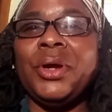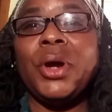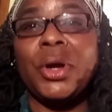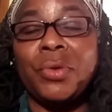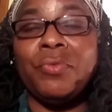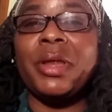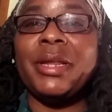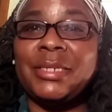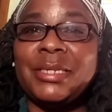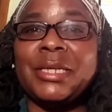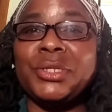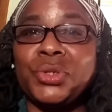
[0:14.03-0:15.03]
Are you ready
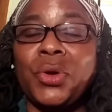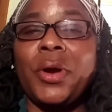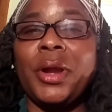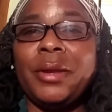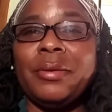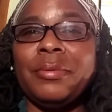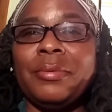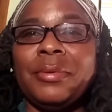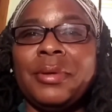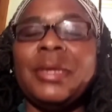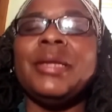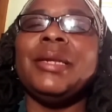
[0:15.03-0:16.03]
to get started?
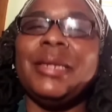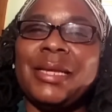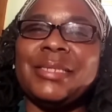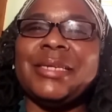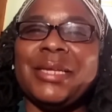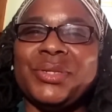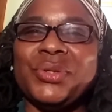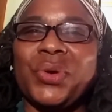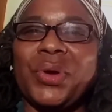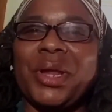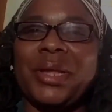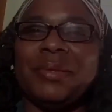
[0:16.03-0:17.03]
Let's get
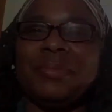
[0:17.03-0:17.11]
started.